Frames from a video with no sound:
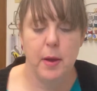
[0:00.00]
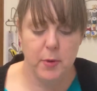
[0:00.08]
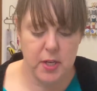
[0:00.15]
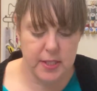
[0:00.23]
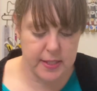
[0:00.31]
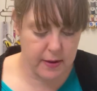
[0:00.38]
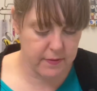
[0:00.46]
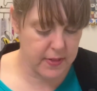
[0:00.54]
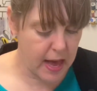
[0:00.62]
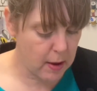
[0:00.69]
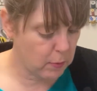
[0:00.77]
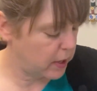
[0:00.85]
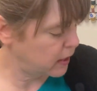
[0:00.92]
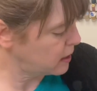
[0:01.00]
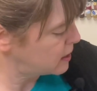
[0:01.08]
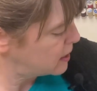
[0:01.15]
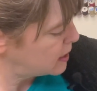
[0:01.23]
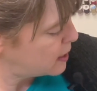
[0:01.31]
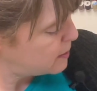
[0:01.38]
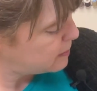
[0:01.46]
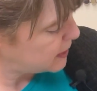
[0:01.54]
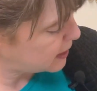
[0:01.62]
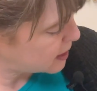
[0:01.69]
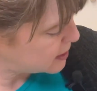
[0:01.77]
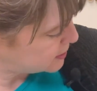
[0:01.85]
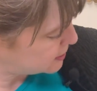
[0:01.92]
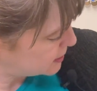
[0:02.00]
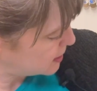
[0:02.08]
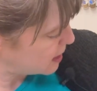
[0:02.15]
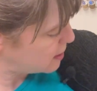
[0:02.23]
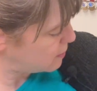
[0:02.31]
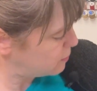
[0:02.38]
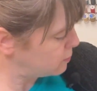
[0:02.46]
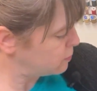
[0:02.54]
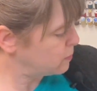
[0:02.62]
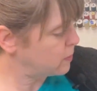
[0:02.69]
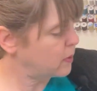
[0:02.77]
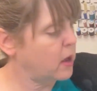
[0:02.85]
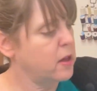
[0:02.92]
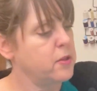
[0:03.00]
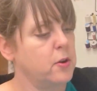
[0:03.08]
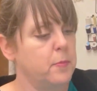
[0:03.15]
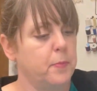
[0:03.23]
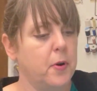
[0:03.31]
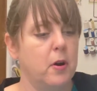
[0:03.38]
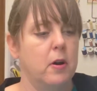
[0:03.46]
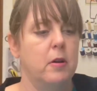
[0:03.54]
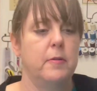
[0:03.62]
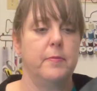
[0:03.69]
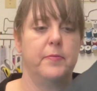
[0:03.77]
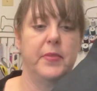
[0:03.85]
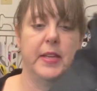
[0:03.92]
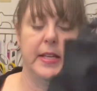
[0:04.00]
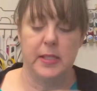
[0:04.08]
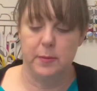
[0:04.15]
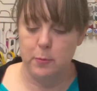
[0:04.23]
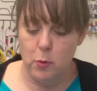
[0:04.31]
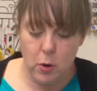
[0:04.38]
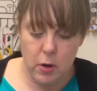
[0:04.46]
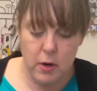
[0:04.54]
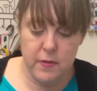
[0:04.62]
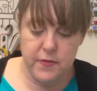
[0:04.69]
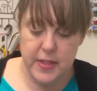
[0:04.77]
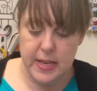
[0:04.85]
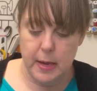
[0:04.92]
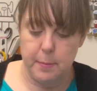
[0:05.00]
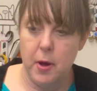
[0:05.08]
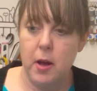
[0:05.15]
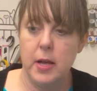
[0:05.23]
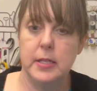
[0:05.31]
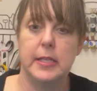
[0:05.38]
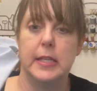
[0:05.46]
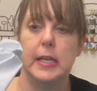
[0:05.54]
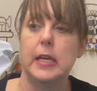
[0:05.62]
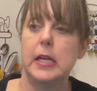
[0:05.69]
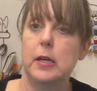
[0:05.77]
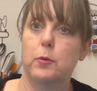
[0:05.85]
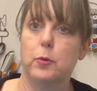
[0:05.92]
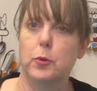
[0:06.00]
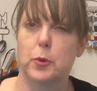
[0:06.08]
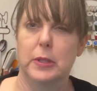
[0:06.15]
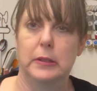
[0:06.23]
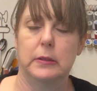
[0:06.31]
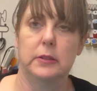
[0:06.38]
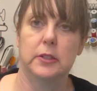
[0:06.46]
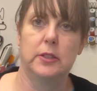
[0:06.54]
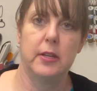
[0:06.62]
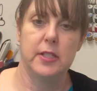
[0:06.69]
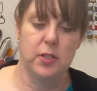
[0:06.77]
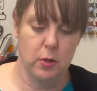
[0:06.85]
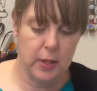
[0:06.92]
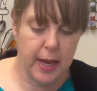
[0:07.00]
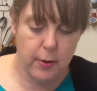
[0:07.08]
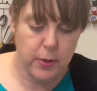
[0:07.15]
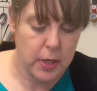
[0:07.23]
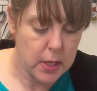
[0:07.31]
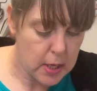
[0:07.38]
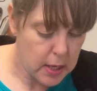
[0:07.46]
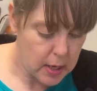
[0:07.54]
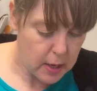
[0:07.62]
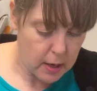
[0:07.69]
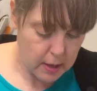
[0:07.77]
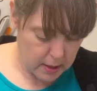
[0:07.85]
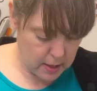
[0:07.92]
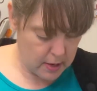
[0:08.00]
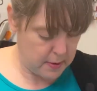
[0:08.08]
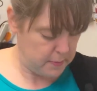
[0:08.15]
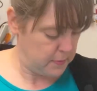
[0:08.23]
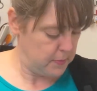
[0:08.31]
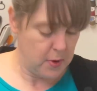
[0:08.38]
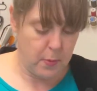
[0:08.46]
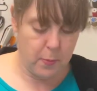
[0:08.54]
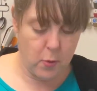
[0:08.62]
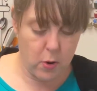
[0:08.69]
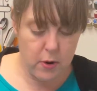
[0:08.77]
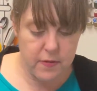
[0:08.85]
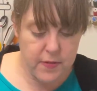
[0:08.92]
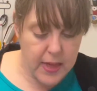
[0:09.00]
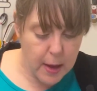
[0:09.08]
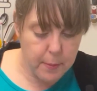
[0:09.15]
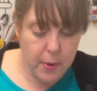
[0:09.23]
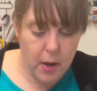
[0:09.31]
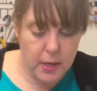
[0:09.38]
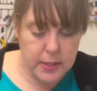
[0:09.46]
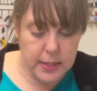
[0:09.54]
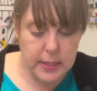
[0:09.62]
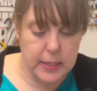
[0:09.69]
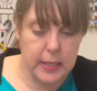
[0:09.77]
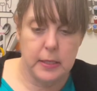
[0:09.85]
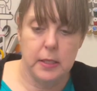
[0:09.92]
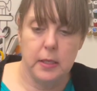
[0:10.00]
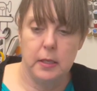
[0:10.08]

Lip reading: going to save that one because the other part is more of the Ponte. Oh, sorry, it's so loud. More of that Ponte knit.